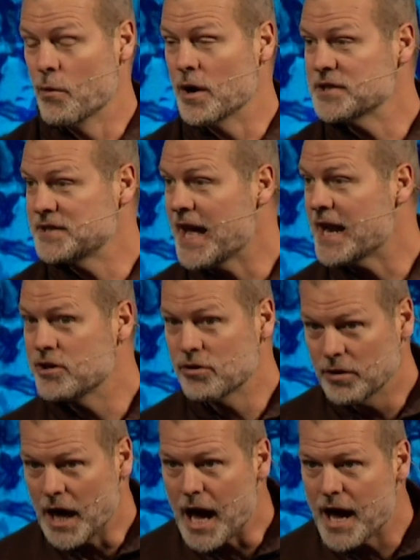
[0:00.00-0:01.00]
What is that in
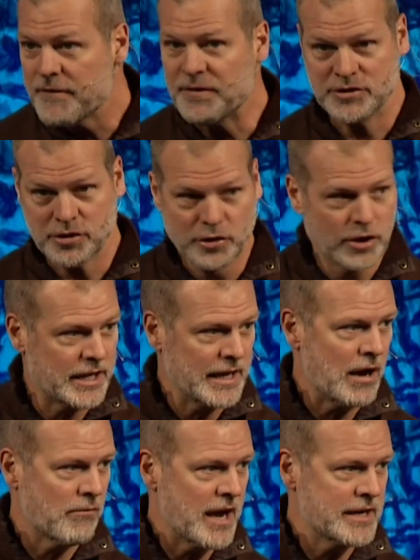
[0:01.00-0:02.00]
your life that you're
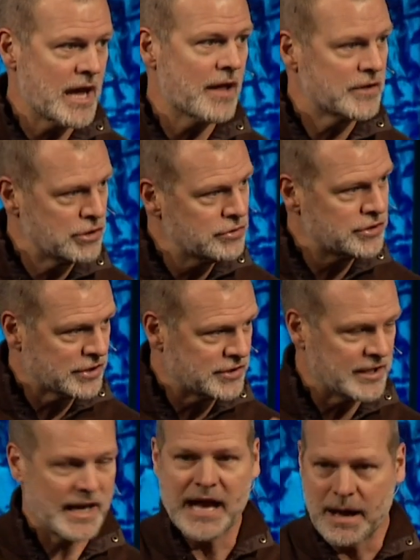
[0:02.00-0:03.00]
looking at right now that you
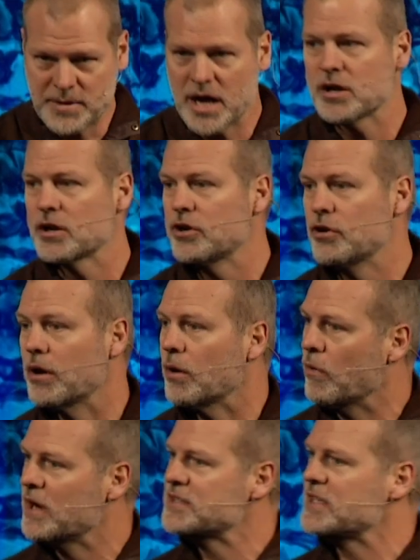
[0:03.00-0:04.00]
should say, I'm not going to do
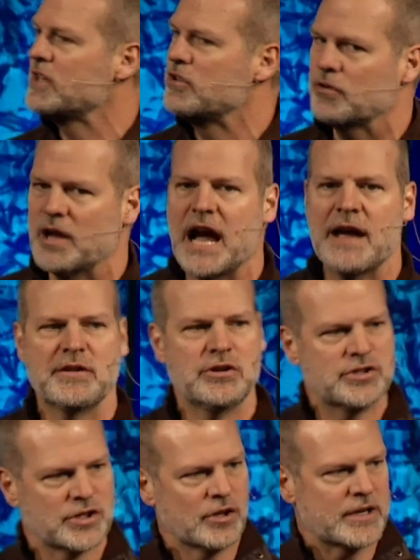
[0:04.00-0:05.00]
it? What is it in your life
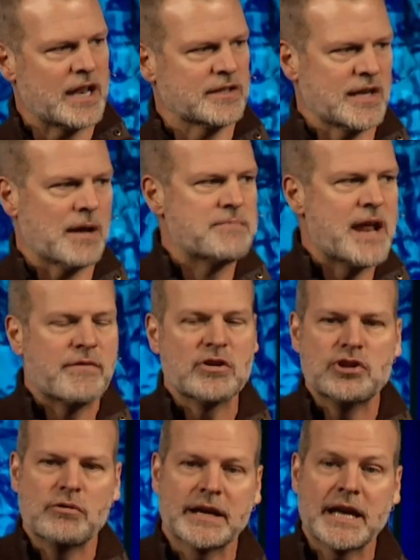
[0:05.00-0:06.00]
that you should look at and say, I'm
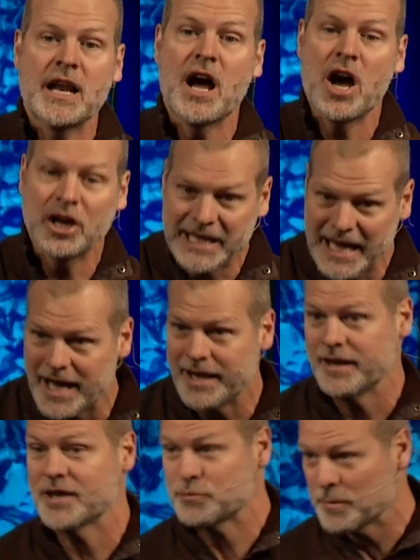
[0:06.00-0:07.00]
never doing it
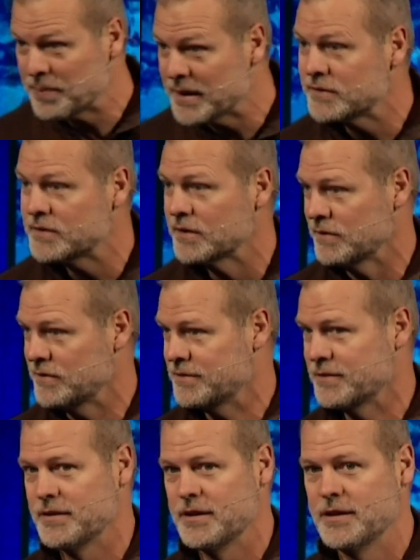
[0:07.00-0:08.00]
again? That's
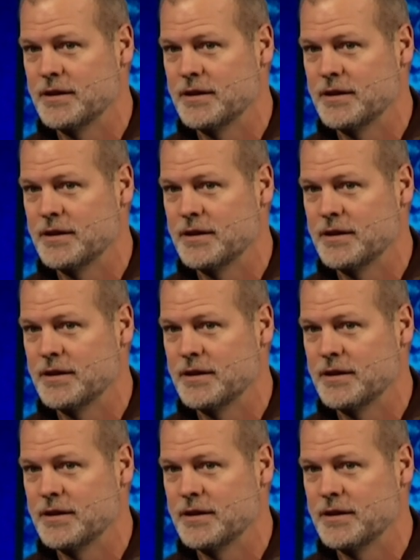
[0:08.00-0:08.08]
repentance.